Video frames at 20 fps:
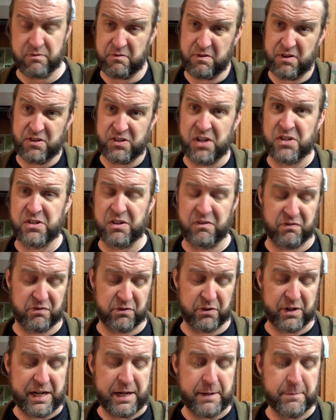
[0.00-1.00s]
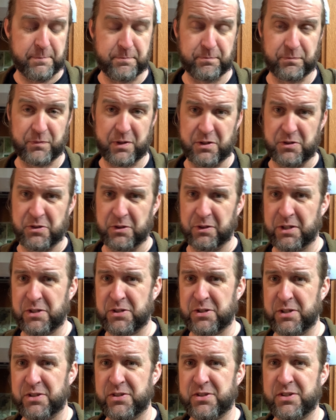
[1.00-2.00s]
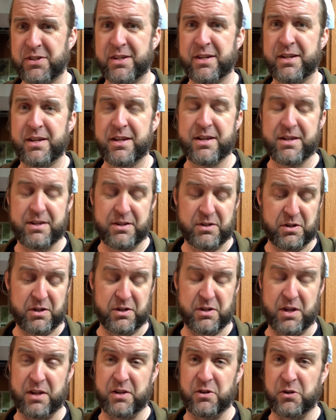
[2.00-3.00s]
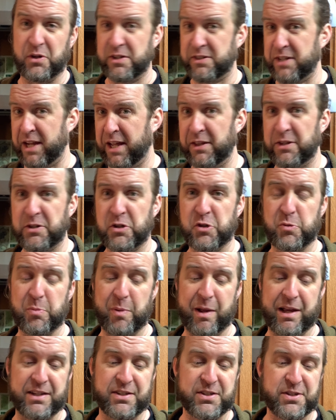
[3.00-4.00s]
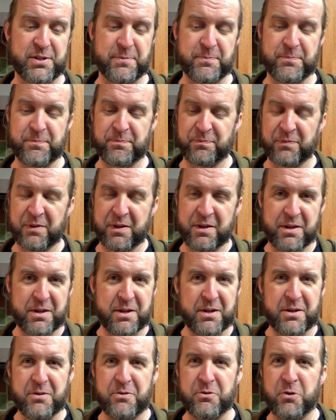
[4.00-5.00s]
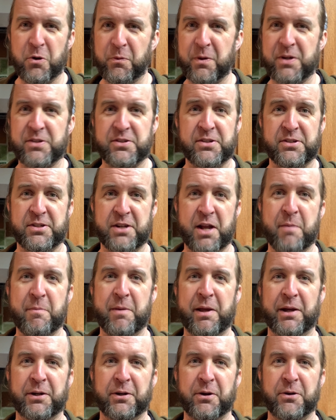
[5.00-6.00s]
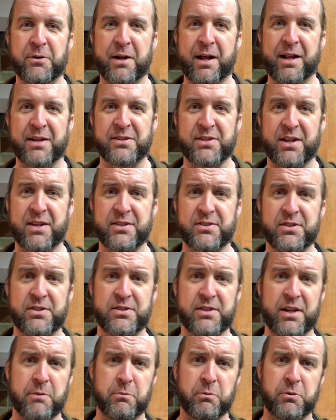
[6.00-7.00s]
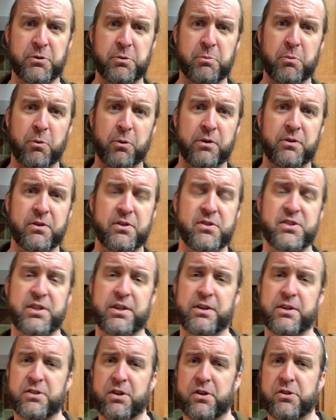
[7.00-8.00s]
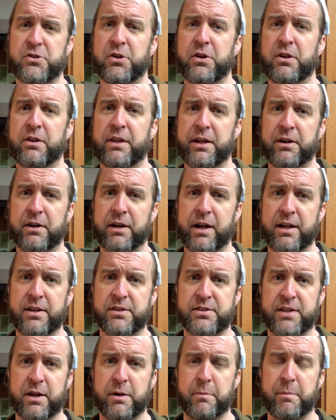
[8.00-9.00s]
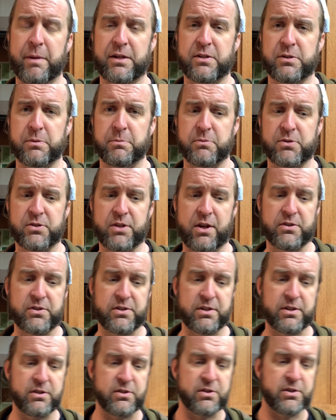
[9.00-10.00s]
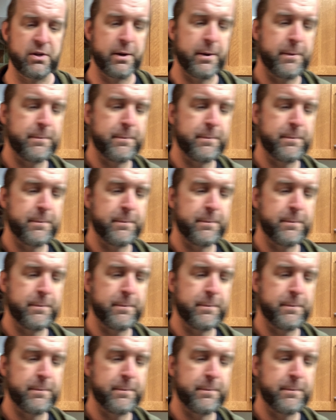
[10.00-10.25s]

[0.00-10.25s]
Essentially free, delicious. You can dial in your spice. No reason to not make your own hot sauces, and we'll do more in this series. I'll show you later, guys, how to make some salsas,